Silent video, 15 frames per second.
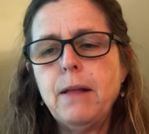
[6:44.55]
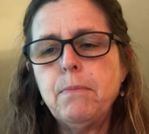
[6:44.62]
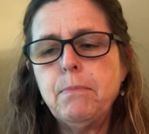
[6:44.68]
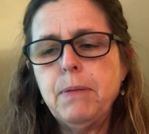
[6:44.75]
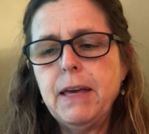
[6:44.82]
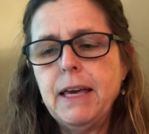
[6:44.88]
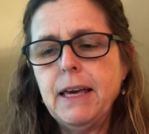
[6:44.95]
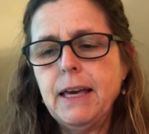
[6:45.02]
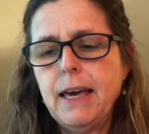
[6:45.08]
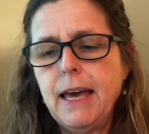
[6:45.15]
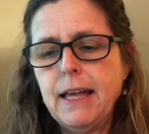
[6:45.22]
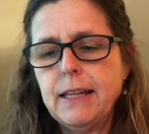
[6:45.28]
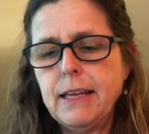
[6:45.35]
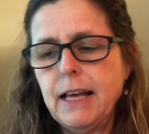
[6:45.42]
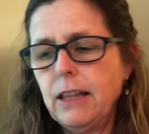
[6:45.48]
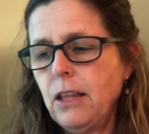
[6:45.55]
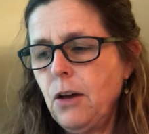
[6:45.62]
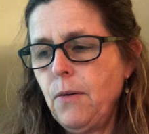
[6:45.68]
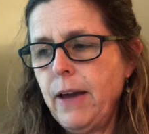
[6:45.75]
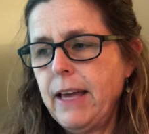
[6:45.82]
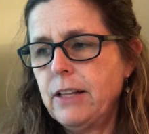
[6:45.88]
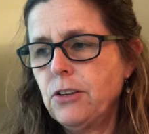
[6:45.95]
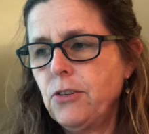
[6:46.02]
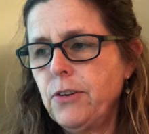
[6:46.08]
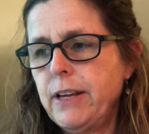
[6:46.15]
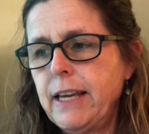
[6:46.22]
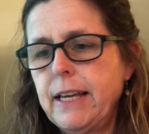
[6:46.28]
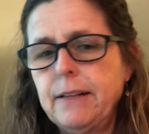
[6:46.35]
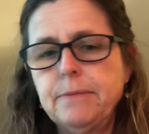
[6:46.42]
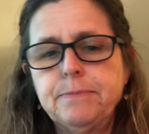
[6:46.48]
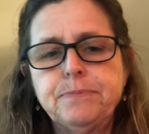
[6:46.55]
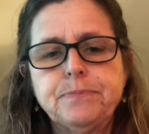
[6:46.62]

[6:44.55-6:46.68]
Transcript: and pink and yellow and green.